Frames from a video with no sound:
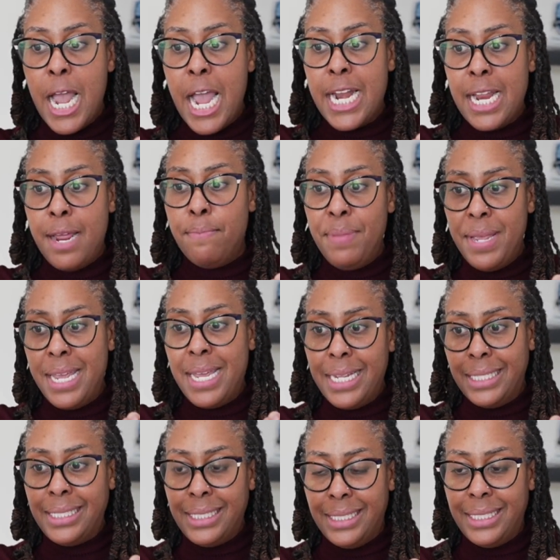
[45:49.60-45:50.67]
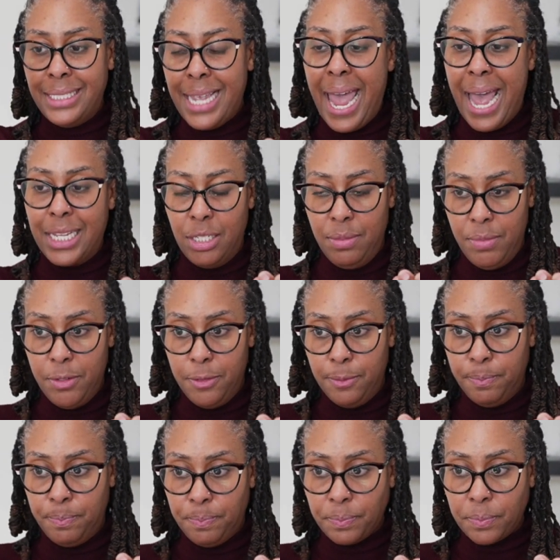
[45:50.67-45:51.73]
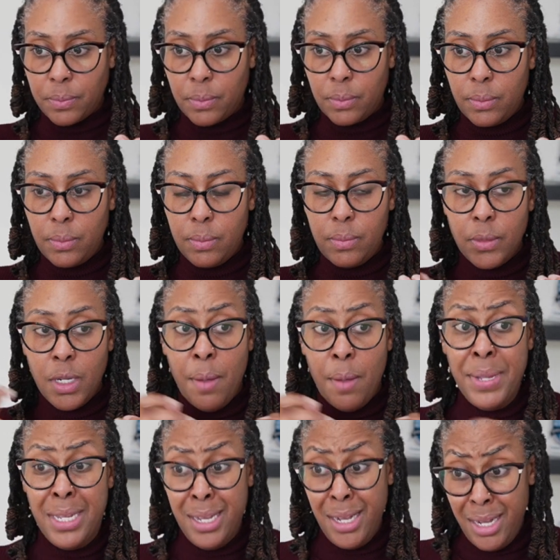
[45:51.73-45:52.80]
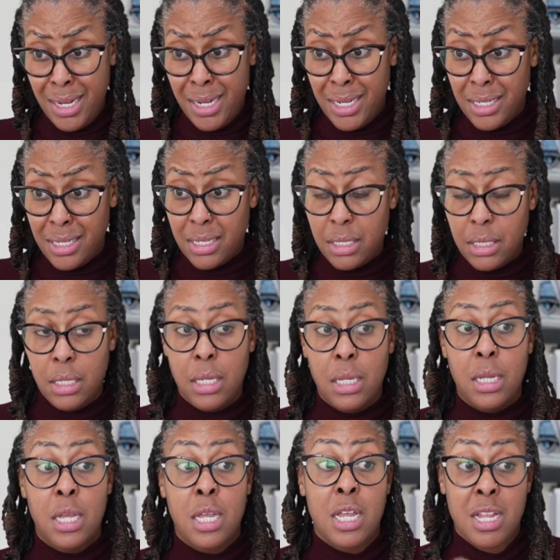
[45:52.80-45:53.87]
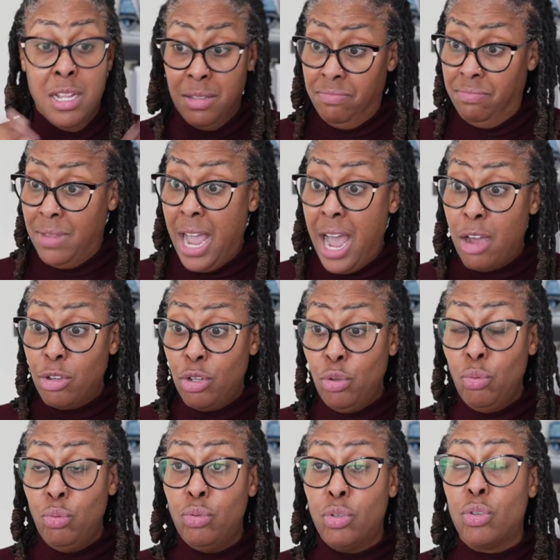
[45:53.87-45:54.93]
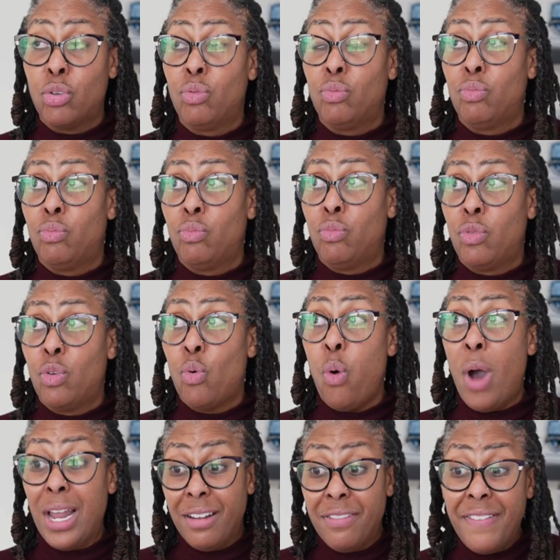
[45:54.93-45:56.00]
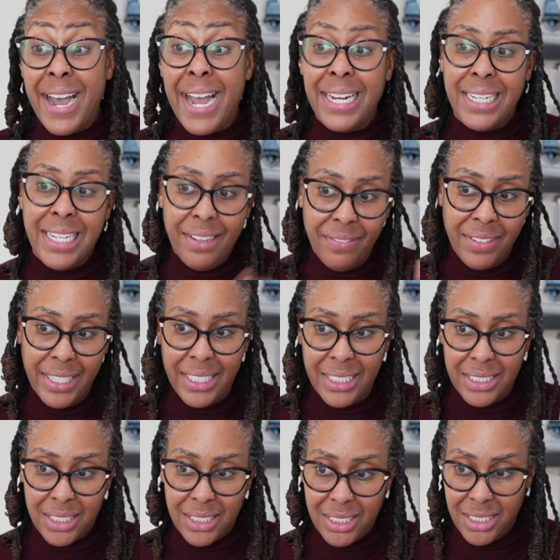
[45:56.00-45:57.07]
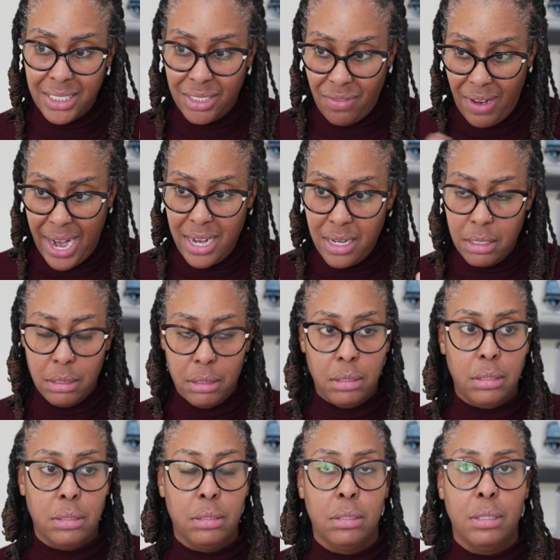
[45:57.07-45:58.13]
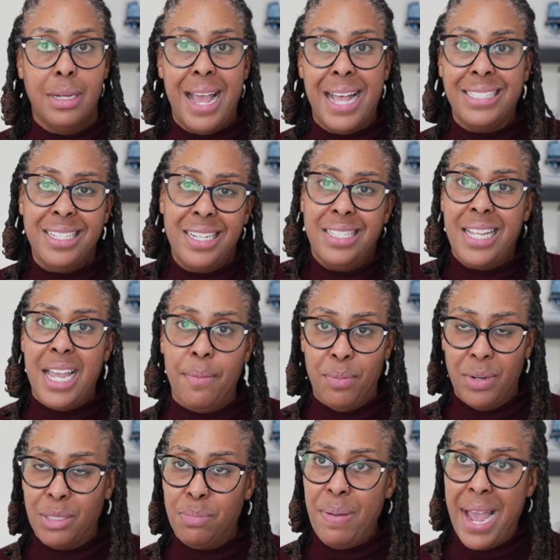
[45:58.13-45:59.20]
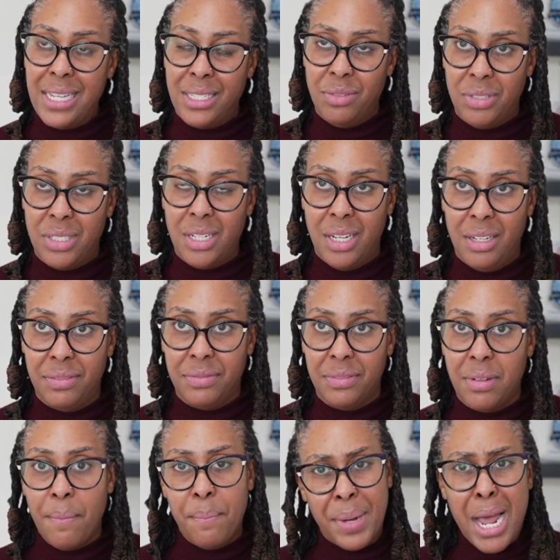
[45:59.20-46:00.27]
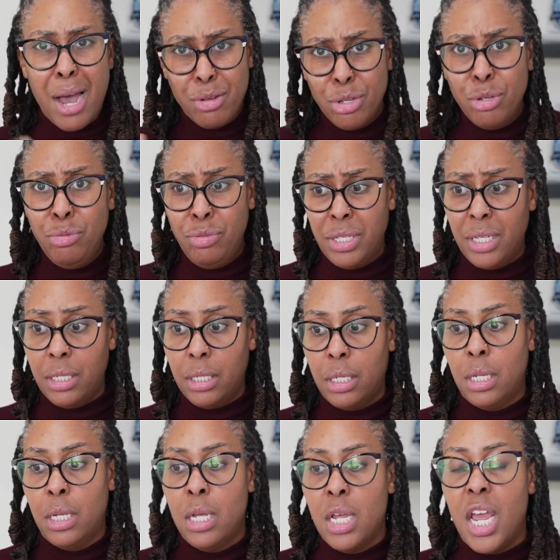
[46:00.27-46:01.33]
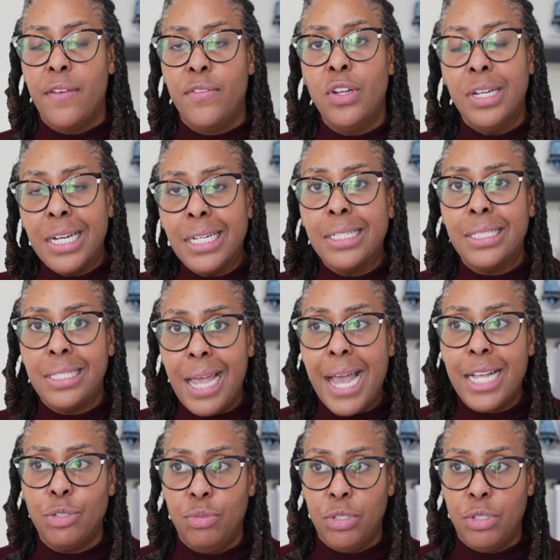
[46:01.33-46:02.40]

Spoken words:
and it being taxable. Because I'll use qualified dividends, right? As an example, that's passive stuff, but I'll use it. If you look at the tax